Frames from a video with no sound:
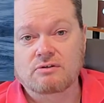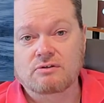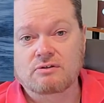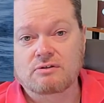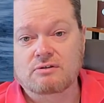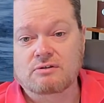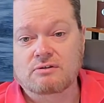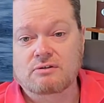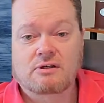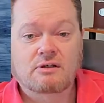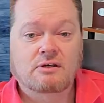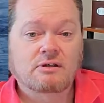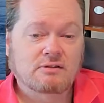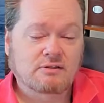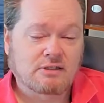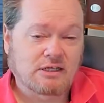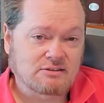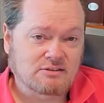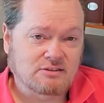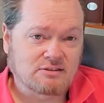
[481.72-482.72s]
then
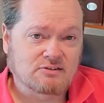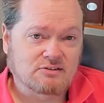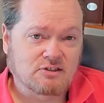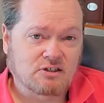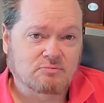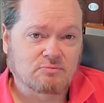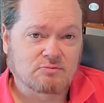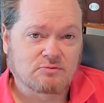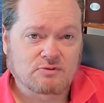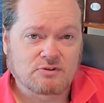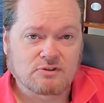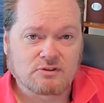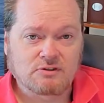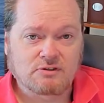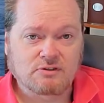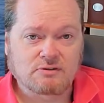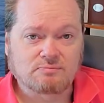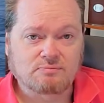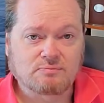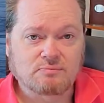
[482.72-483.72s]
that's just something
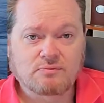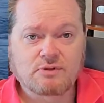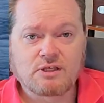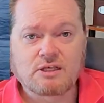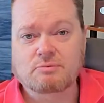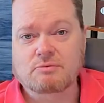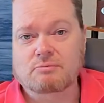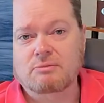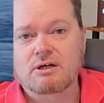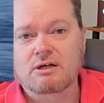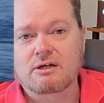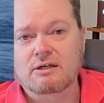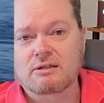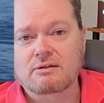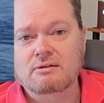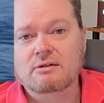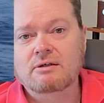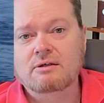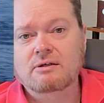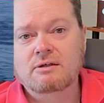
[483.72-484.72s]
to keep in mind.
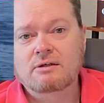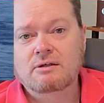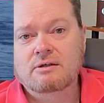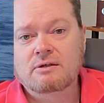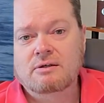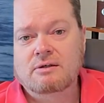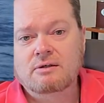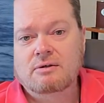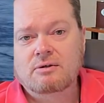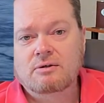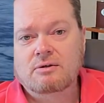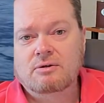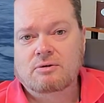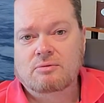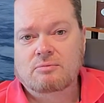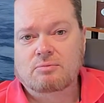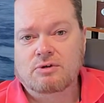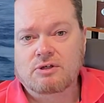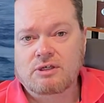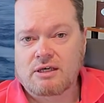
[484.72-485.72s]

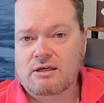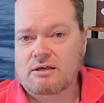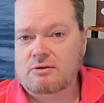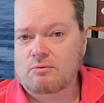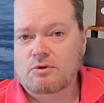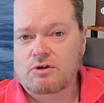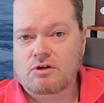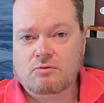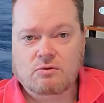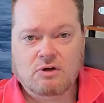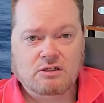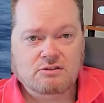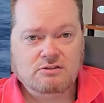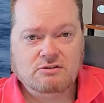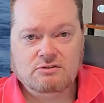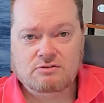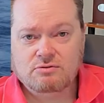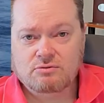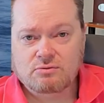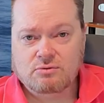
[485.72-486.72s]
But yeah, whale watching
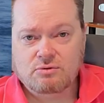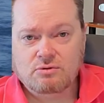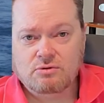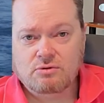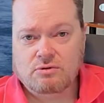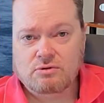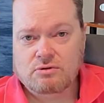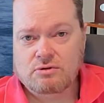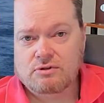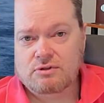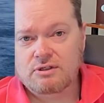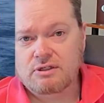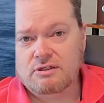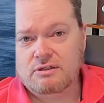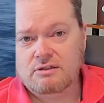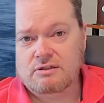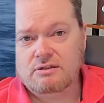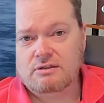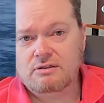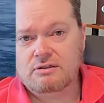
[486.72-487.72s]
tour in